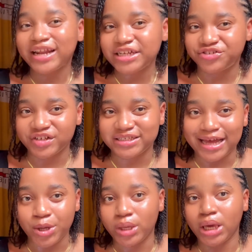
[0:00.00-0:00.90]
other drinks
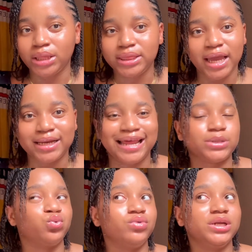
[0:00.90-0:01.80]
that you can take
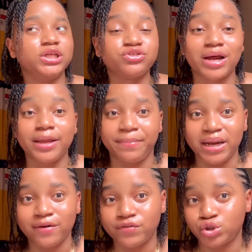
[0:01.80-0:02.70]
that will literally
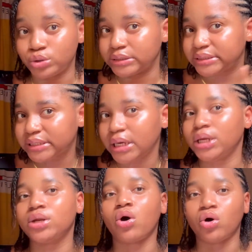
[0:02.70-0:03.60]
benefit your
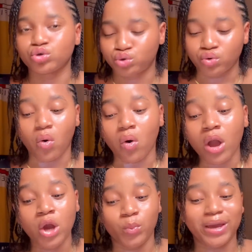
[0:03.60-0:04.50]
skin also,
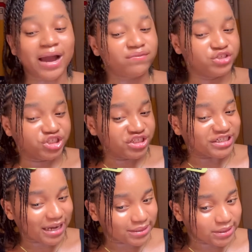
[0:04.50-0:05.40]
we have
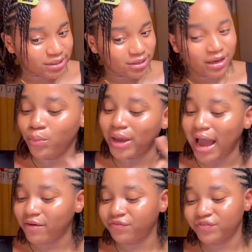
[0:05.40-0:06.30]
ginger tea, we
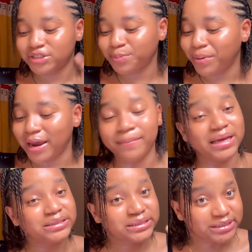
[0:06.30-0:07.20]
have
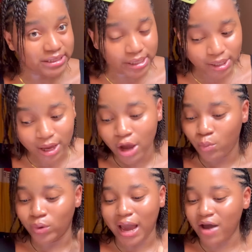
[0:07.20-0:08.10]
spearmint tea,
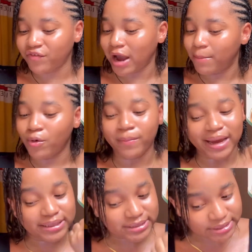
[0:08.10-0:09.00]
we have
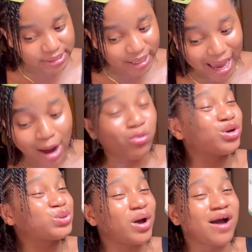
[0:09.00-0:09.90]
chamomile tea, and we
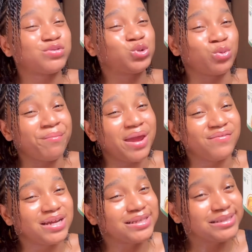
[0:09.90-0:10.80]
also have
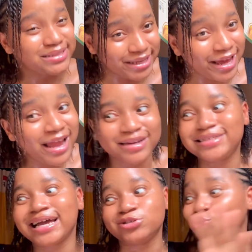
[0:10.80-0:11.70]
turmeric tea.
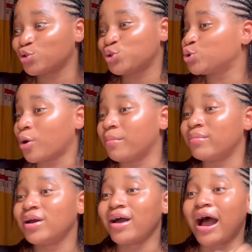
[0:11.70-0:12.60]
These are just
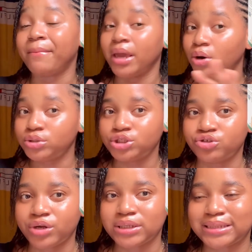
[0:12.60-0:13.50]
some healthy
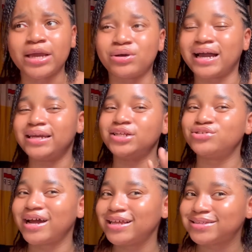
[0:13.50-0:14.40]
drinks that you can
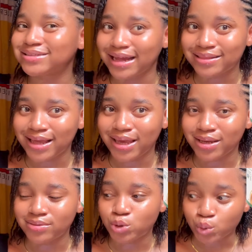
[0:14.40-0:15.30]
literally start
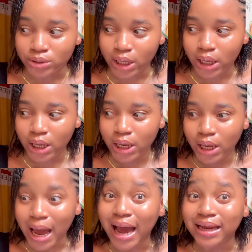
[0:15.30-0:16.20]
taking today,
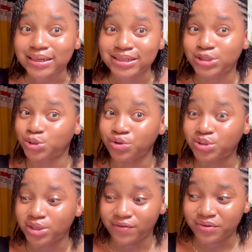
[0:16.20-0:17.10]
and it is
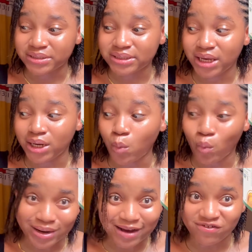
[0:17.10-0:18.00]
going to give your skin
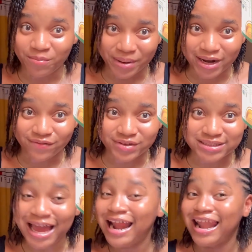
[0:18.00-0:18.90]
wonderful
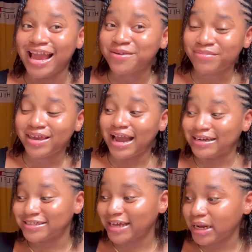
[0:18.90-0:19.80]
benefits. Like me,
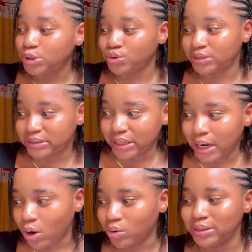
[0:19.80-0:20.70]
I decided to stick
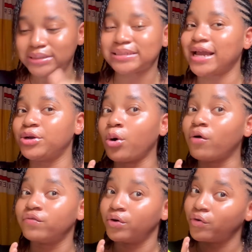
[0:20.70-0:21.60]
on the side
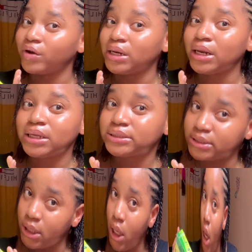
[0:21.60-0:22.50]
of green
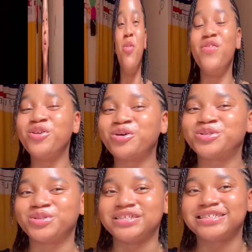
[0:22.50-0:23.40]
tea. Now moving
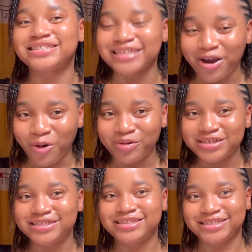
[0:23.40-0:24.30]
on to the
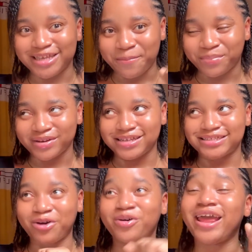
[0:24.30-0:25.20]
second tip, the
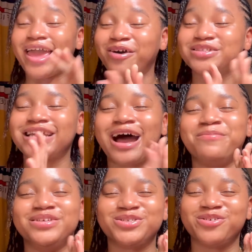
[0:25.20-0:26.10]
second health
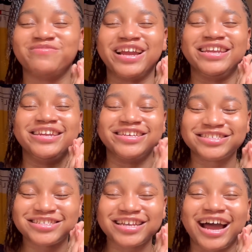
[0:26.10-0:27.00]
habit on my
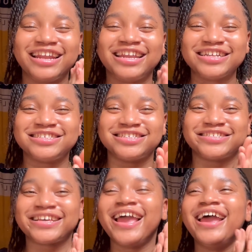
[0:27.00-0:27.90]
list, and that is